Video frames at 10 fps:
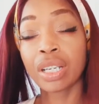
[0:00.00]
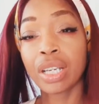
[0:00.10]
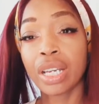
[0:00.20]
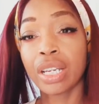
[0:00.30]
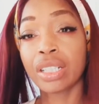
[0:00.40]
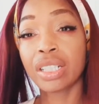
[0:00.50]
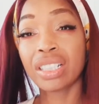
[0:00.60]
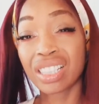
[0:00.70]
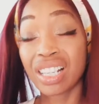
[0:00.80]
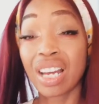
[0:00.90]
And he
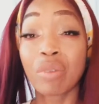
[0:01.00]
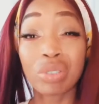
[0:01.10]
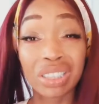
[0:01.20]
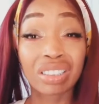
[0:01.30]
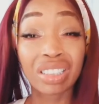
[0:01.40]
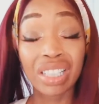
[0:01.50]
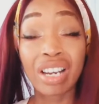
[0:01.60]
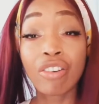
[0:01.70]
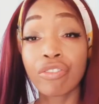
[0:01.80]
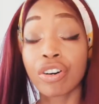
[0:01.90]
said that was their
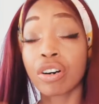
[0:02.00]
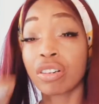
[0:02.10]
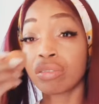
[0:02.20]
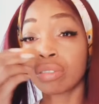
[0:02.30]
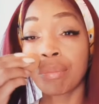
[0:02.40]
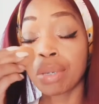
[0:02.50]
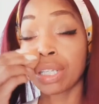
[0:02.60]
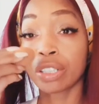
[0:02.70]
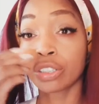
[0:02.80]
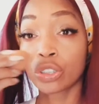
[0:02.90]
downfall. I mean,
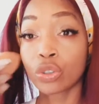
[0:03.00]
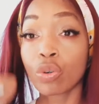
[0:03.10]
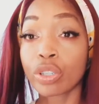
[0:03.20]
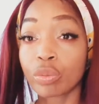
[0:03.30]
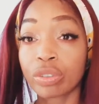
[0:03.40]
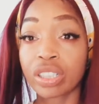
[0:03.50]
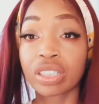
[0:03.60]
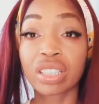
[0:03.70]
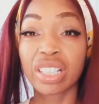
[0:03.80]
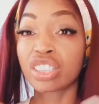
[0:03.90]
their stores were
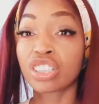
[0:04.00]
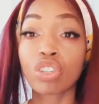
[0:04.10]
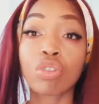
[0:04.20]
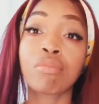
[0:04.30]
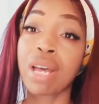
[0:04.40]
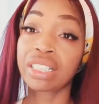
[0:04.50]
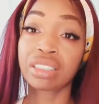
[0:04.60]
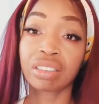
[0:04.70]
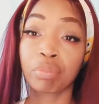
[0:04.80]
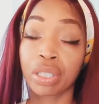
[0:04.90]
just like so
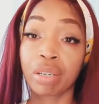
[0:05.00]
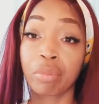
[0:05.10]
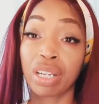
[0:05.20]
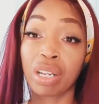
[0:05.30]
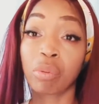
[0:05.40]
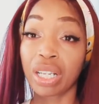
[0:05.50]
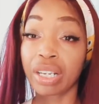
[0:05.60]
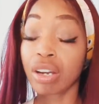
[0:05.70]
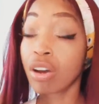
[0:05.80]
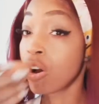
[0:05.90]
massive big. I mean, they were
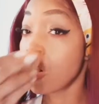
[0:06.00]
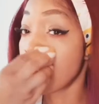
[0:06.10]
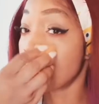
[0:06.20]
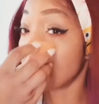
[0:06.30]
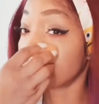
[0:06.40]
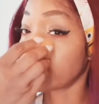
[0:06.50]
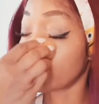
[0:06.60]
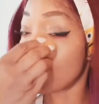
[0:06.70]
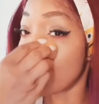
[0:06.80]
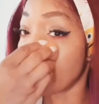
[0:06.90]
like almost like
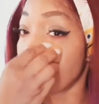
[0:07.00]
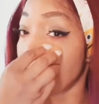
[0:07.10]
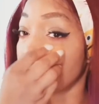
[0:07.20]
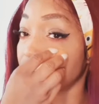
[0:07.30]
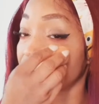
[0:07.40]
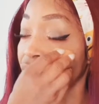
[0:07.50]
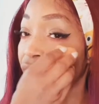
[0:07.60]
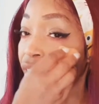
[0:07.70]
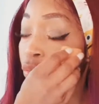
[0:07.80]
warehouse styles.